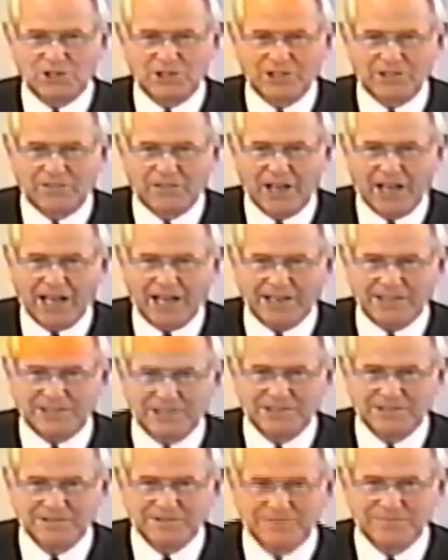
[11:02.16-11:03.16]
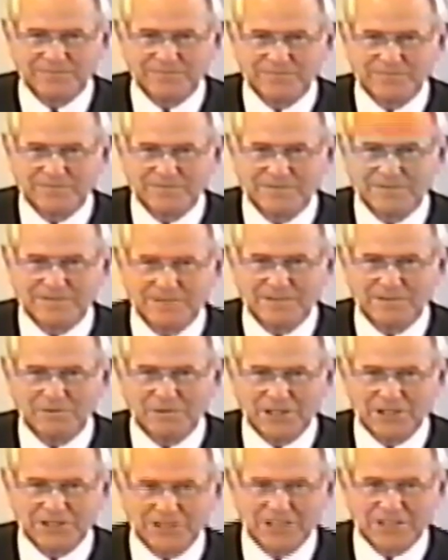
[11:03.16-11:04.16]
look at that.
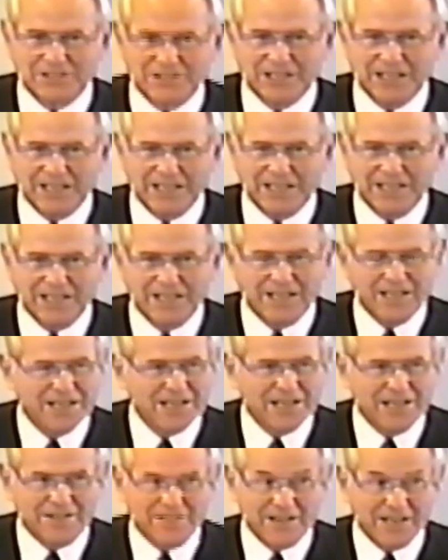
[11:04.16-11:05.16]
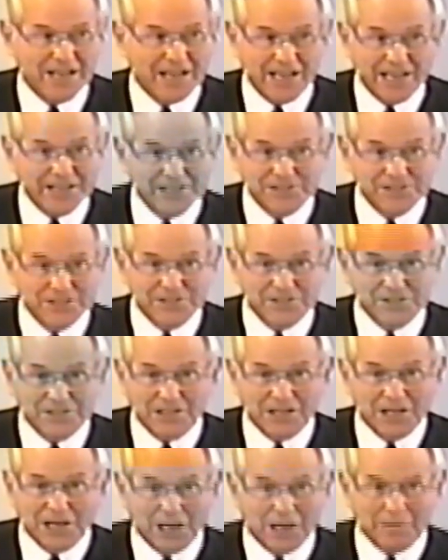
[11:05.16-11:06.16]
What does it say? In the ages to
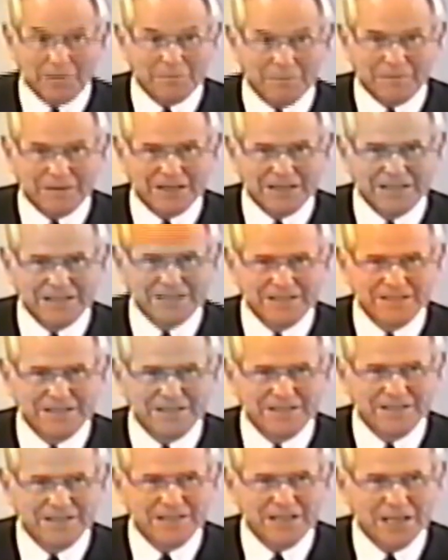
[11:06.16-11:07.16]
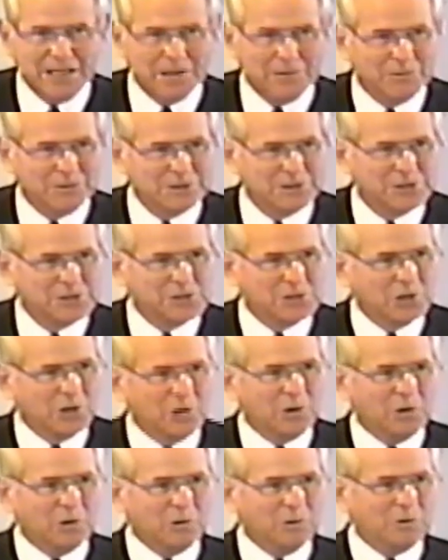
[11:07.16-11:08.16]
come, he will
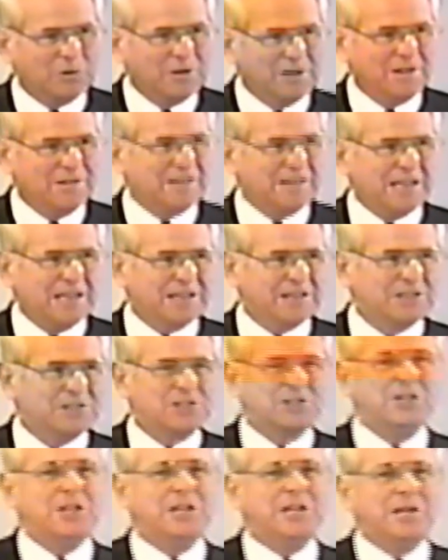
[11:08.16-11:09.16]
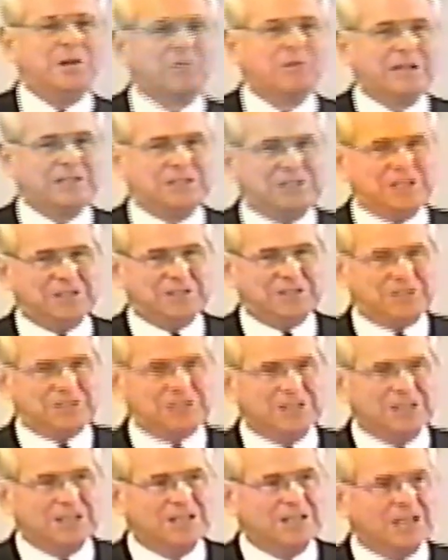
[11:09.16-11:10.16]
show the exceeding
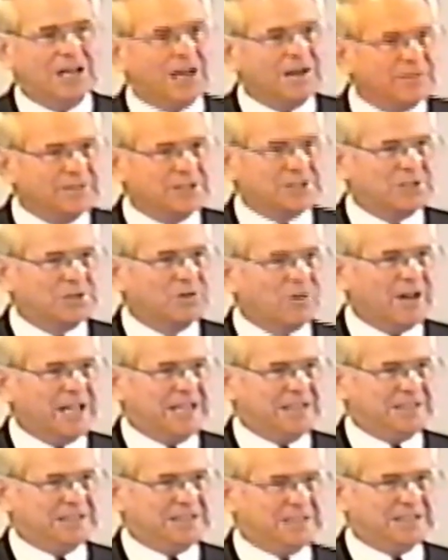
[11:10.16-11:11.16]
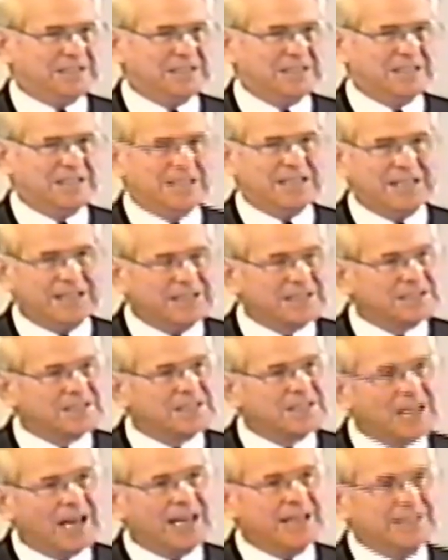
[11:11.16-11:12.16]
riches of his grace in his
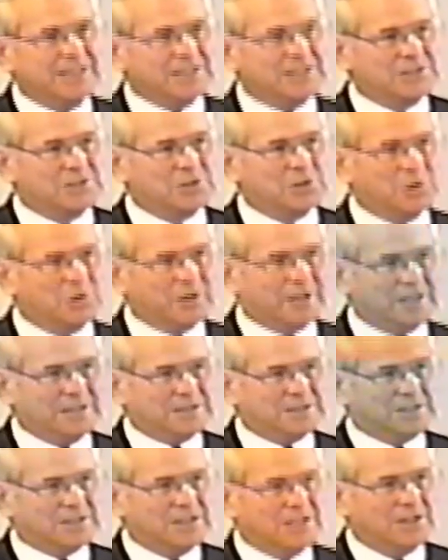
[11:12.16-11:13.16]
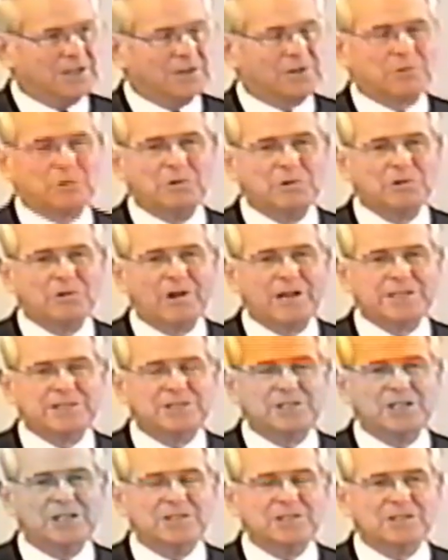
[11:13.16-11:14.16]
kindness toward us through Christ
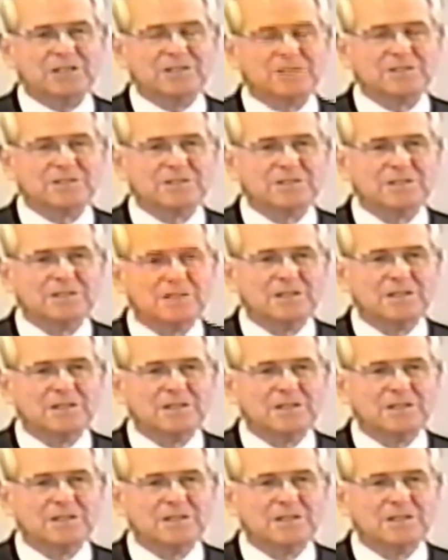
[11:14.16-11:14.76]
Jesus.